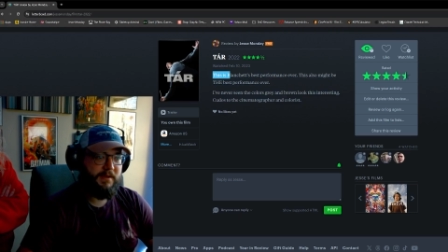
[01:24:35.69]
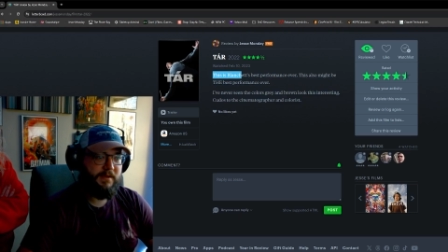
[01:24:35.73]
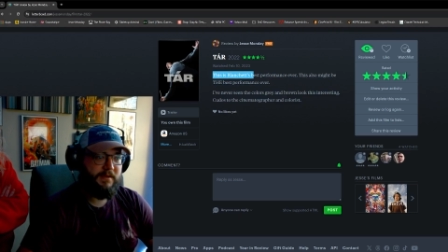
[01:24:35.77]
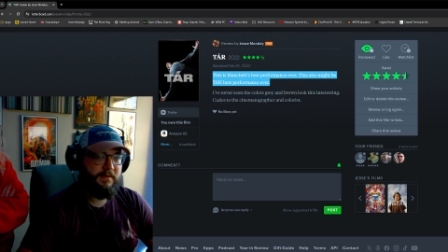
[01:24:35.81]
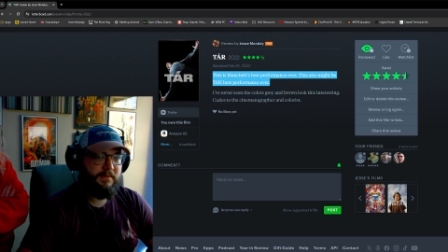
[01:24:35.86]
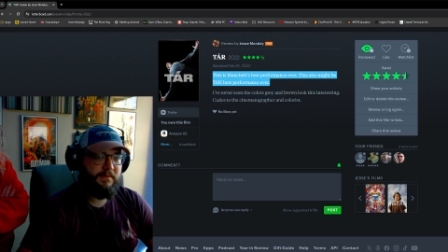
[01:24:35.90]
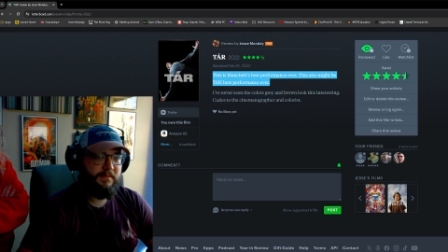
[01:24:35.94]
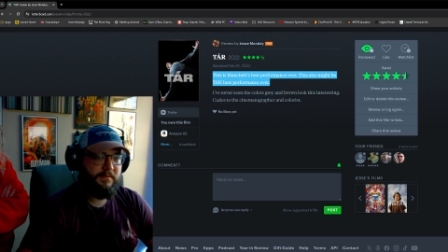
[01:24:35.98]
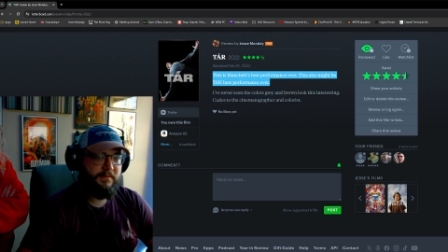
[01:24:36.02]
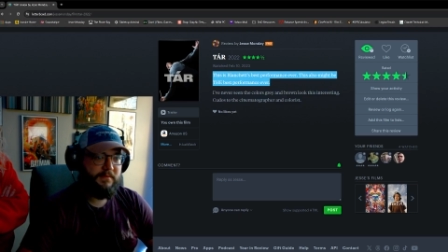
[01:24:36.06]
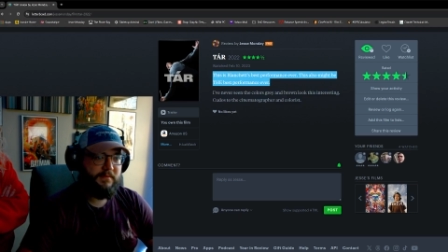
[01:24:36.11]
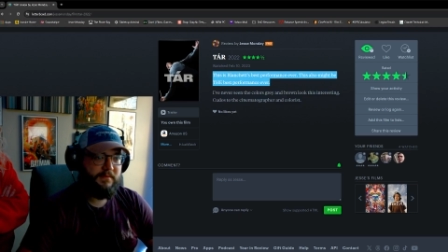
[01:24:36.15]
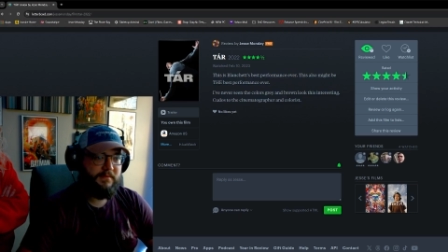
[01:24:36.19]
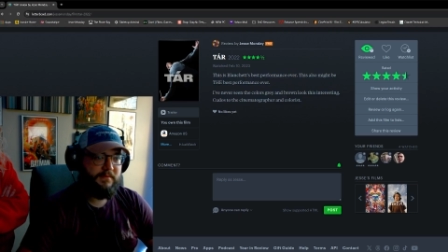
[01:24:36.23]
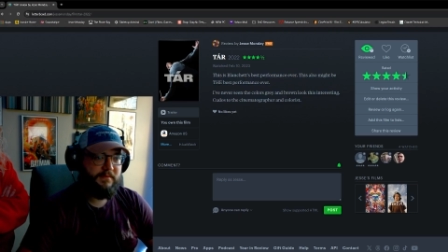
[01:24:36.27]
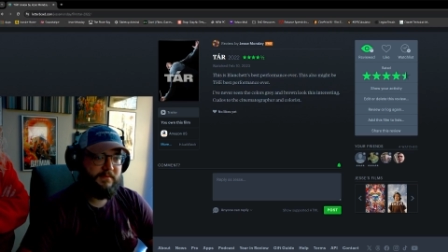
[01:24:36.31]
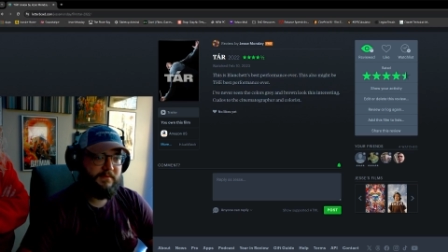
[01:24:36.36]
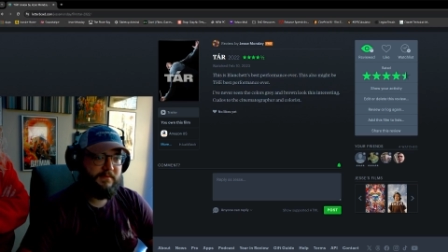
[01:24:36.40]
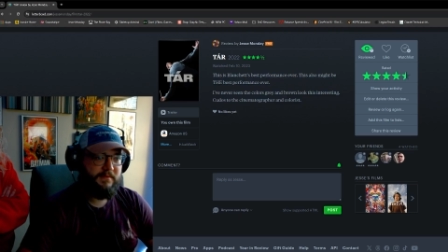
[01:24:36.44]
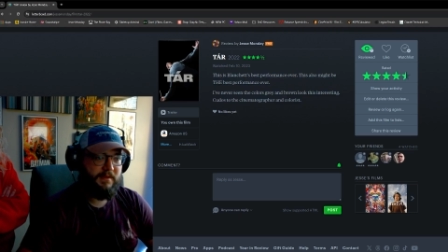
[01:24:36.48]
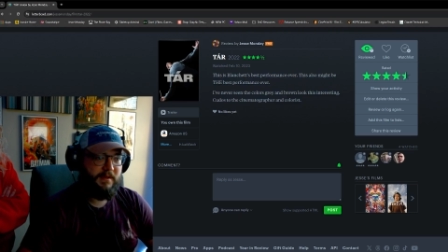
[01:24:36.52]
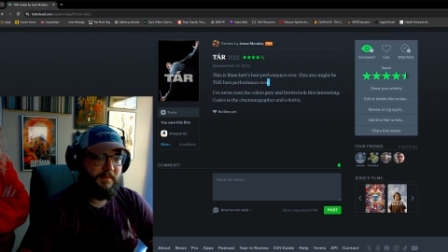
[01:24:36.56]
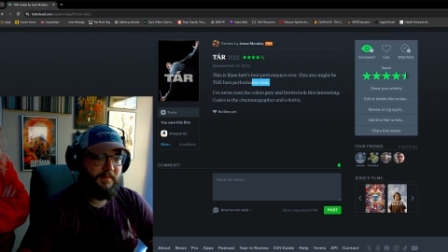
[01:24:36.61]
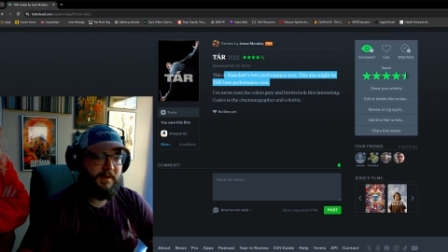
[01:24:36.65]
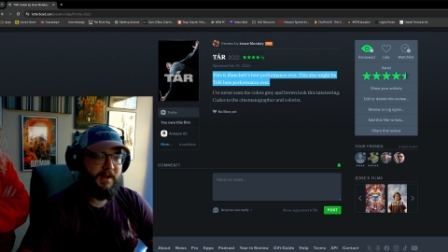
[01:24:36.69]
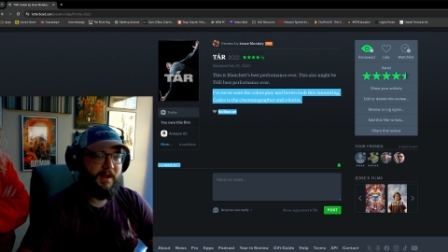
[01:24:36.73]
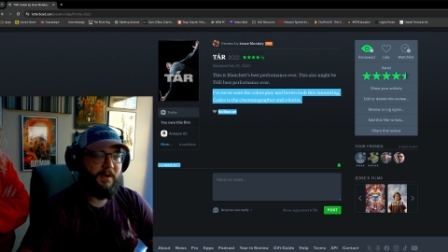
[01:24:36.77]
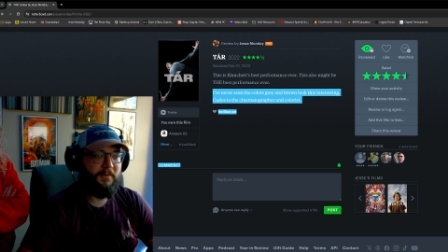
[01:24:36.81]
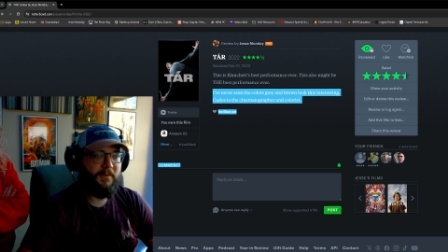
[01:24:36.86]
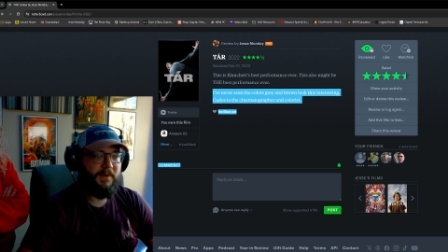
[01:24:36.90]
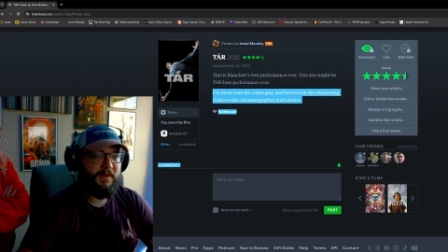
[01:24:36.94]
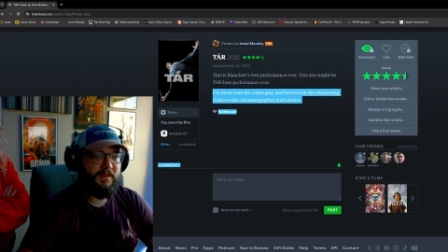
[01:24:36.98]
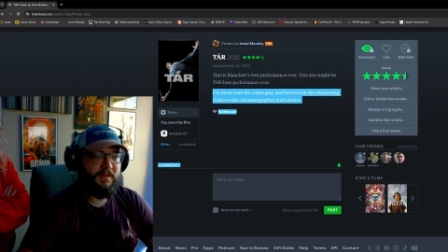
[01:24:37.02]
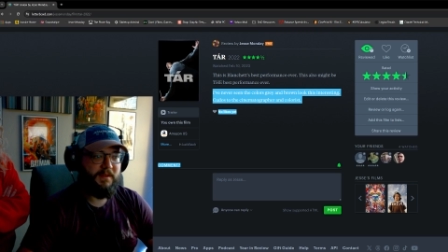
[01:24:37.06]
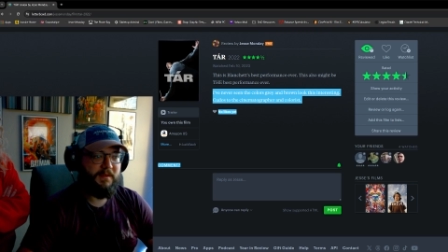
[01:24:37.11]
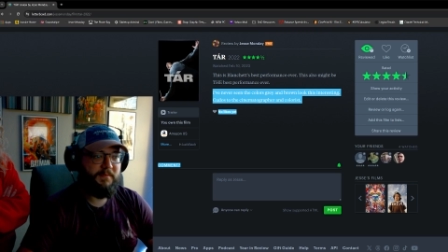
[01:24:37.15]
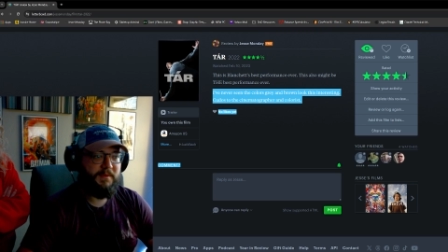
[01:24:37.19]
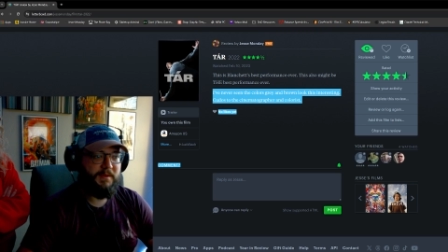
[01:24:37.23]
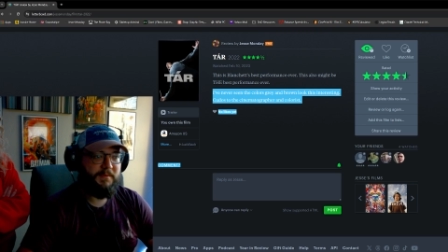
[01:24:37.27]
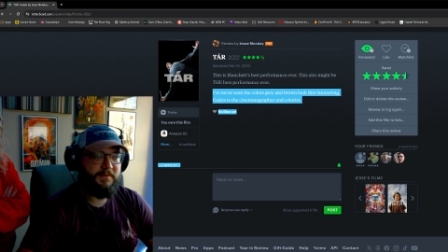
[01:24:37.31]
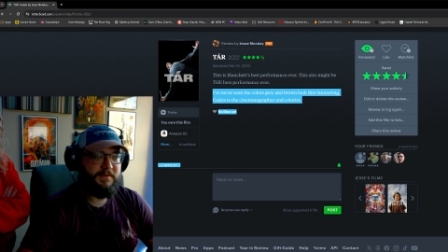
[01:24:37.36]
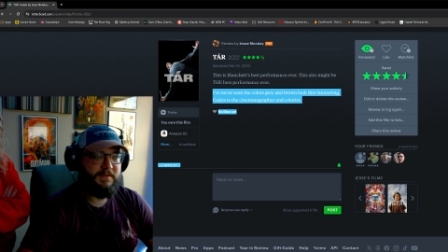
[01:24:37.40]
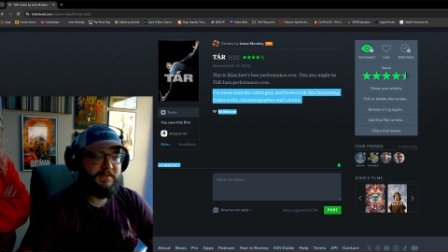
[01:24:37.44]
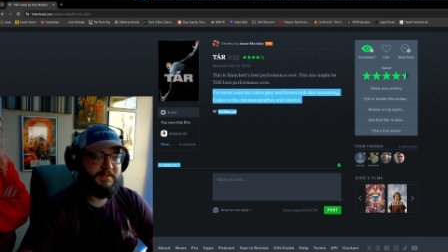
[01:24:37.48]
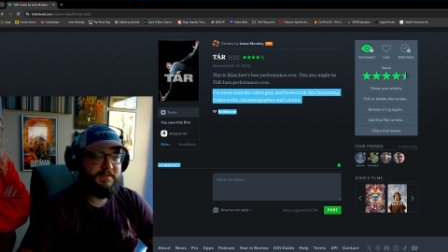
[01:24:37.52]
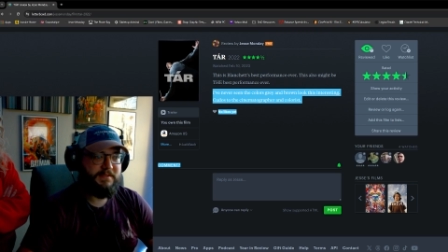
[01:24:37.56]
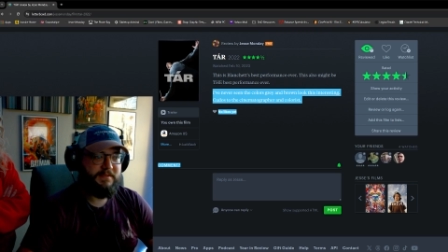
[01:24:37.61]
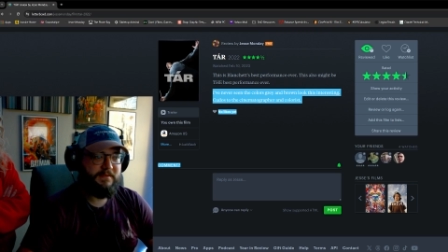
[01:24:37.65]
I mean, not really. People
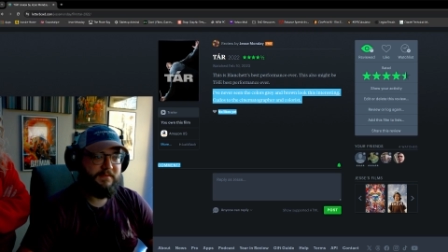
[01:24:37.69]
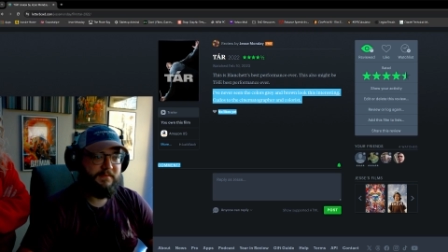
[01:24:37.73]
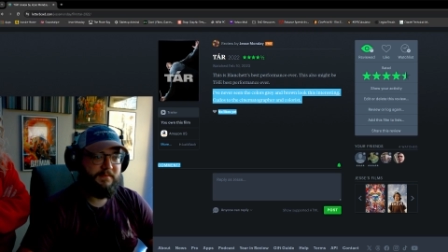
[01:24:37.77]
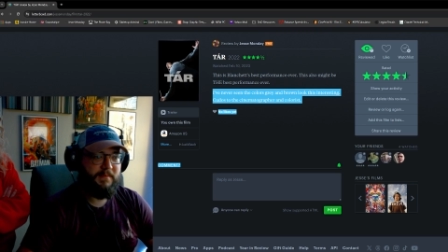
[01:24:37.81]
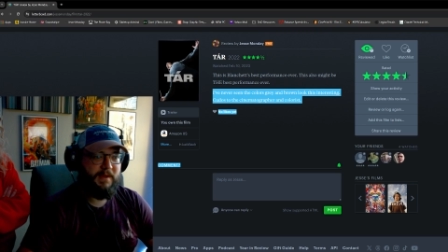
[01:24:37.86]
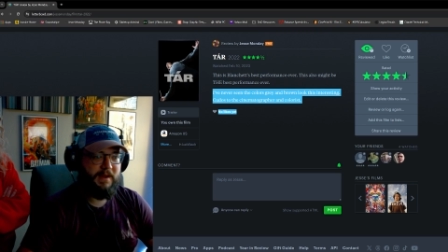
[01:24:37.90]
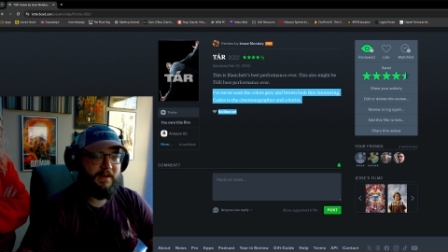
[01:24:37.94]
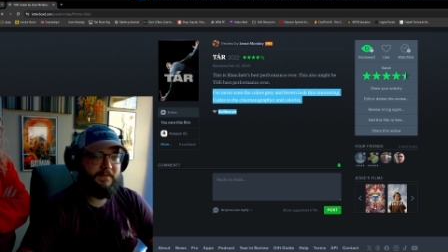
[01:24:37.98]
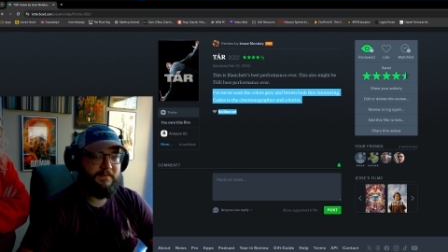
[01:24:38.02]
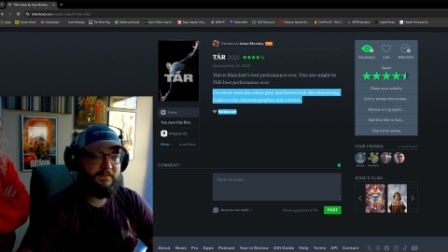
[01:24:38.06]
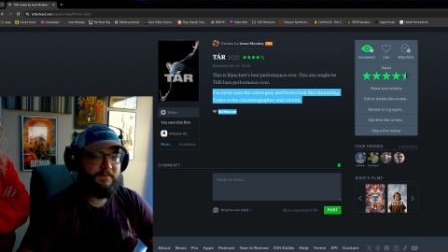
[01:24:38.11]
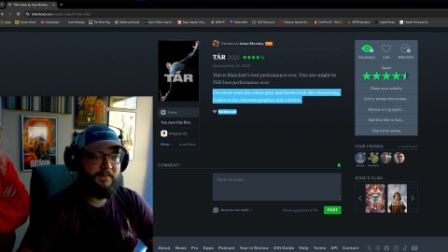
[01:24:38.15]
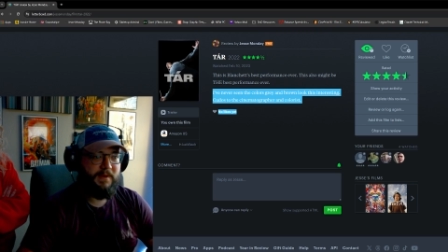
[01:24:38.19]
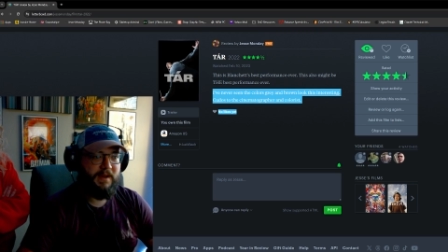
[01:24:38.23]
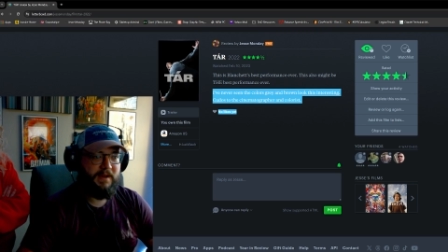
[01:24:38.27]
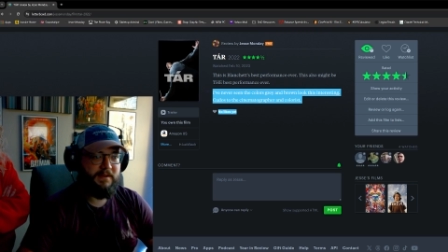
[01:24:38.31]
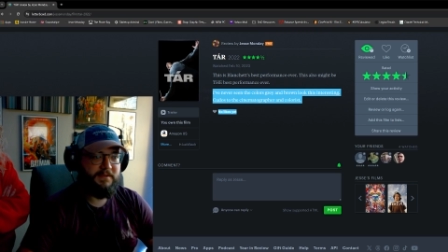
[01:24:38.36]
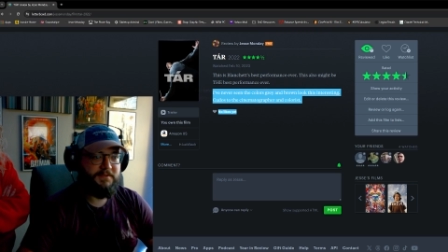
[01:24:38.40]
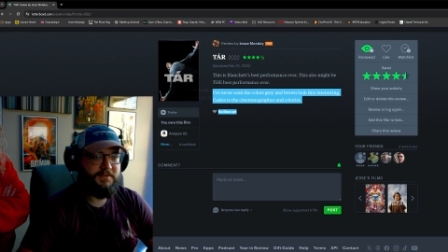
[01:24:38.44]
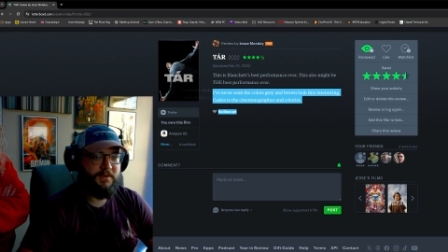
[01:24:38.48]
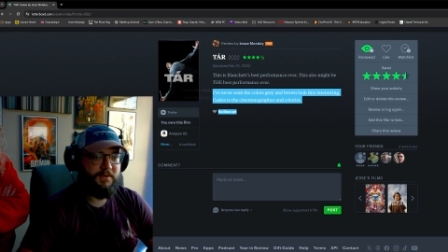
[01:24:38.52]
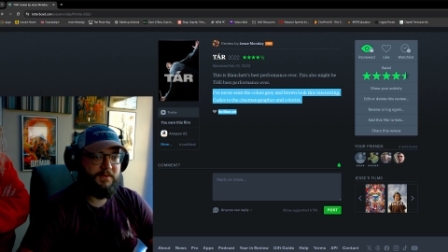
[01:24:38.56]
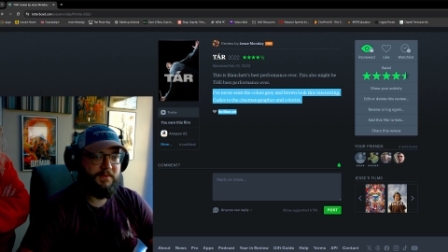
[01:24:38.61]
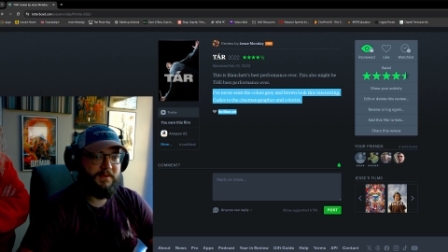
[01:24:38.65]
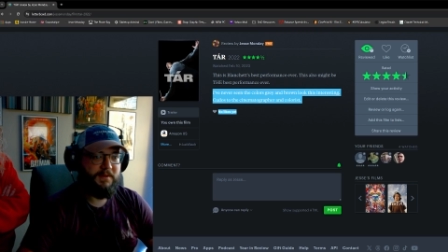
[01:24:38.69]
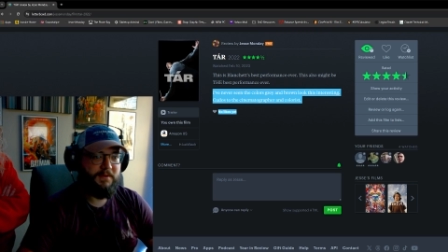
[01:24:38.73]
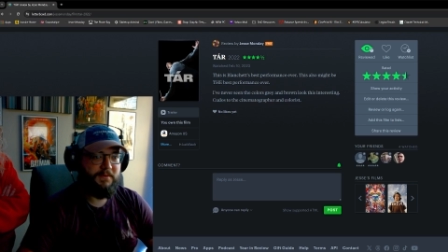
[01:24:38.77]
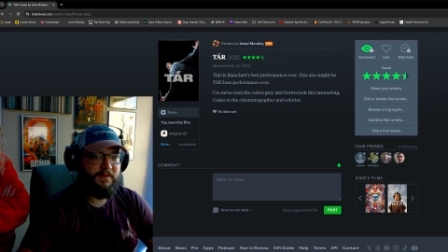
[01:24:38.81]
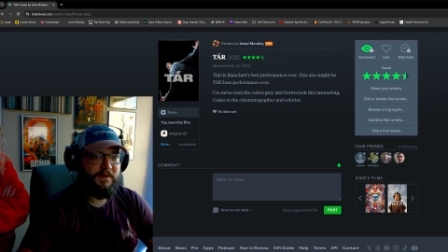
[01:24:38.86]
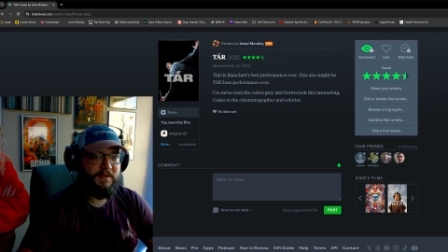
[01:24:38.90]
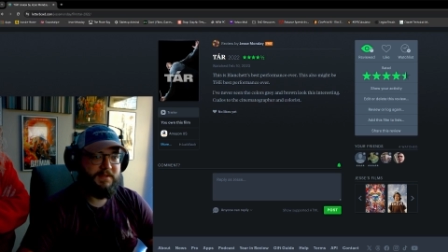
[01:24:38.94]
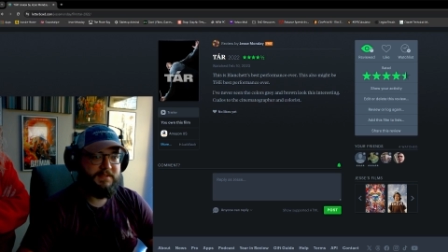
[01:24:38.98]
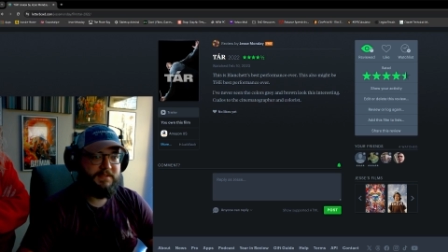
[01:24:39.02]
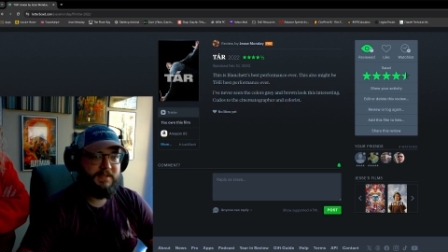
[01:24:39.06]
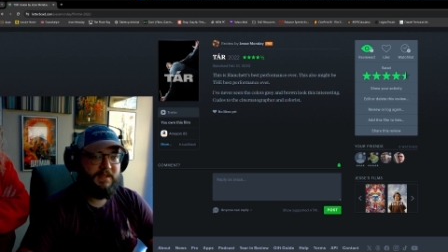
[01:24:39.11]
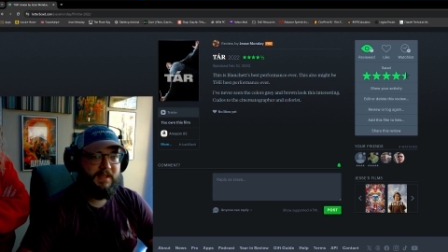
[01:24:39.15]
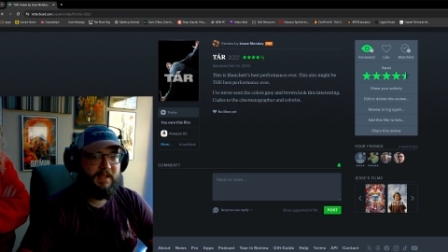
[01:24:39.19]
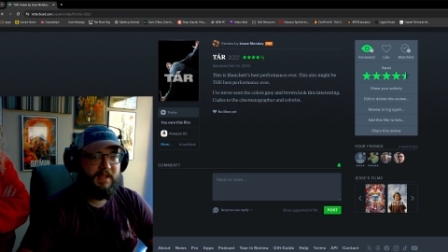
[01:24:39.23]
just made a joke that it was.